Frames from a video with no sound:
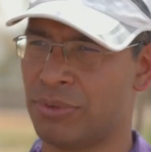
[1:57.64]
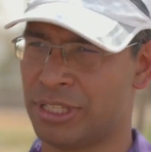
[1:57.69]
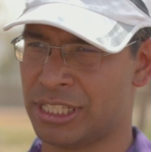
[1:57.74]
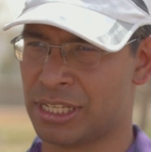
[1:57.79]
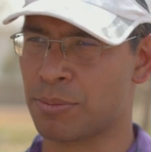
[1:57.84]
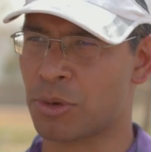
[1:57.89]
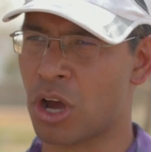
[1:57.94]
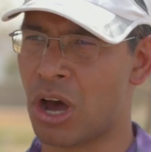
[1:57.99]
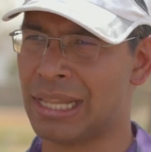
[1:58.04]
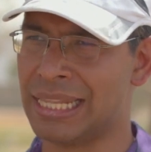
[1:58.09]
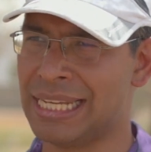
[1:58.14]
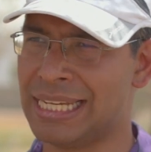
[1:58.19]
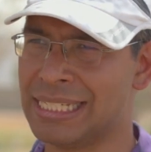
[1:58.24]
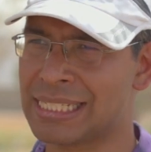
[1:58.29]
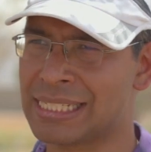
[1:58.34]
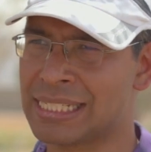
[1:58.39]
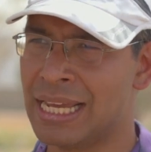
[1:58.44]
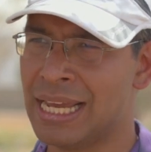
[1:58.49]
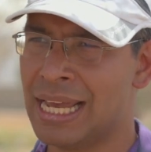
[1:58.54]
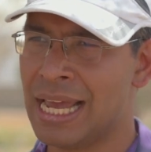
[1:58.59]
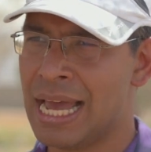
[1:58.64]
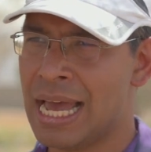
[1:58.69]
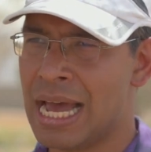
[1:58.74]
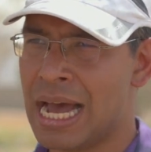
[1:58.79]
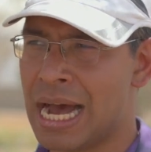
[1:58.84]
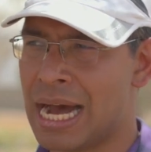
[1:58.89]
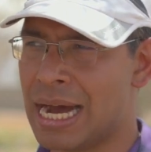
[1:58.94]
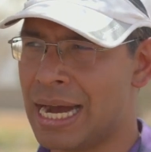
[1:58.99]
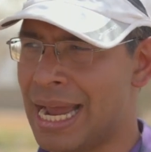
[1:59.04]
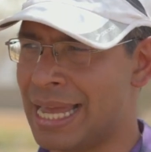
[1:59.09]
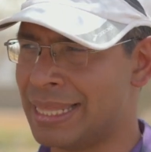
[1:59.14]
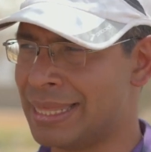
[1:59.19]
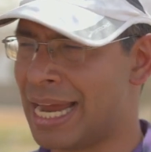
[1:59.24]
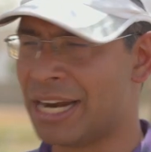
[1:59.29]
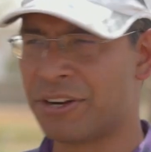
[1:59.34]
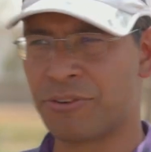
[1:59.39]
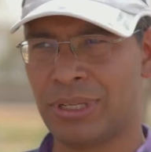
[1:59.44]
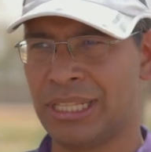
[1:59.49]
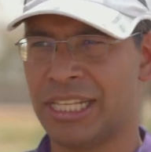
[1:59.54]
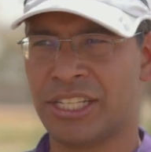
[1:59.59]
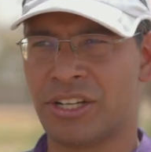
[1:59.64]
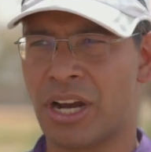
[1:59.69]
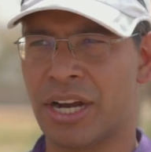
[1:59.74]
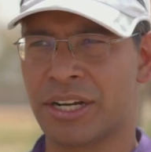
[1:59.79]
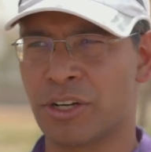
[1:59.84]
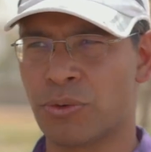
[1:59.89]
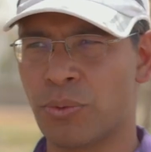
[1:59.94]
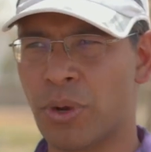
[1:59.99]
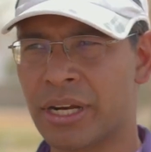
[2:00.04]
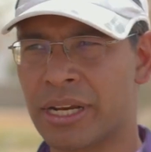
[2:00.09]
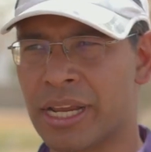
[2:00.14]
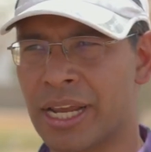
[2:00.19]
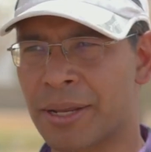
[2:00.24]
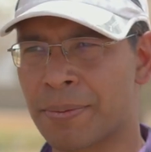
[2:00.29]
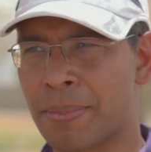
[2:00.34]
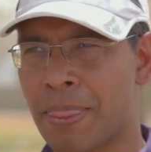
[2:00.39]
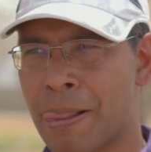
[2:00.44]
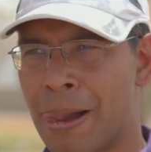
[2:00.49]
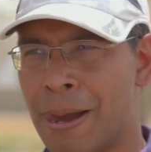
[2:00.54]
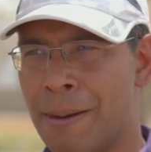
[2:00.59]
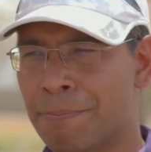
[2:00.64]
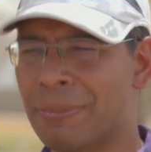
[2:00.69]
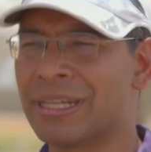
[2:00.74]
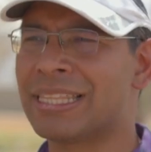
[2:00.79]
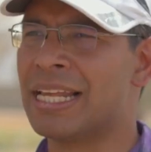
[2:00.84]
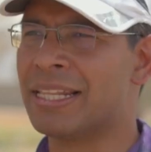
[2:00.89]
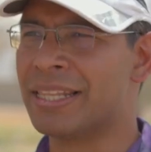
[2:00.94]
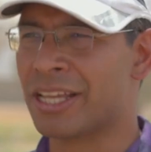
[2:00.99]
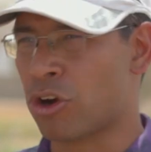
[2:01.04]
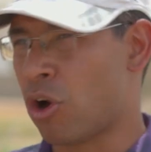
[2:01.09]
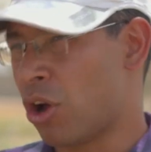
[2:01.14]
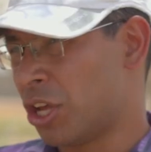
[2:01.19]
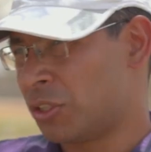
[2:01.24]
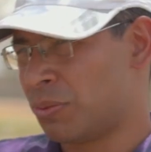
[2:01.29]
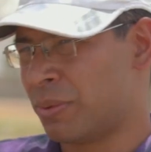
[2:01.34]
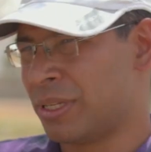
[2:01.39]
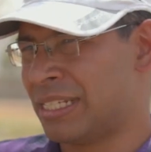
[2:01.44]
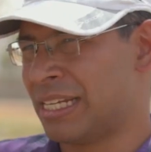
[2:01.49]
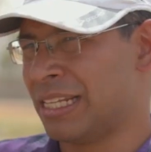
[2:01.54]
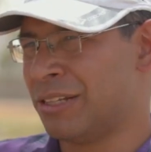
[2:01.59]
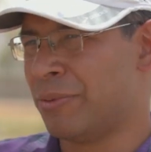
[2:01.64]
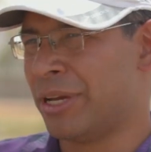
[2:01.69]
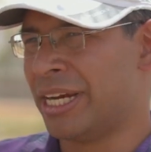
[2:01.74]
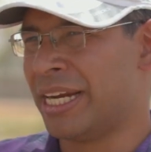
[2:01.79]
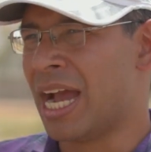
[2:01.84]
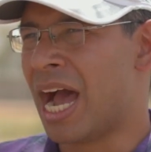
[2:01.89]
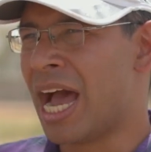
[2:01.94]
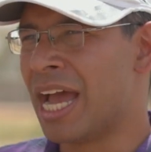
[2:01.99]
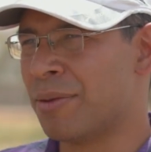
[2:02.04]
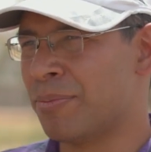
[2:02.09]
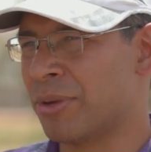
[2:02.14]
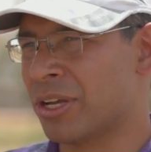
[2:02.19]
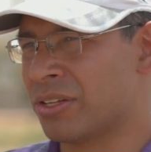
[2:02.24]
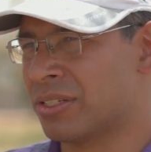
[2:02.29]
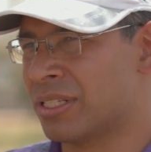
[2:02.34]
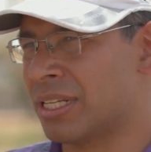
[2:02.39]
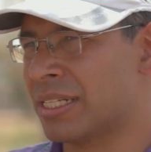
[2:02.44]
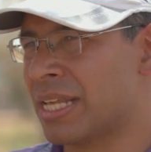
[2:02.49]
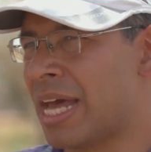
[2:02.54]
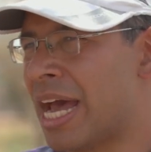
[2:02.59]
with some colleagues. And that really started working. But then the cost was still very high because this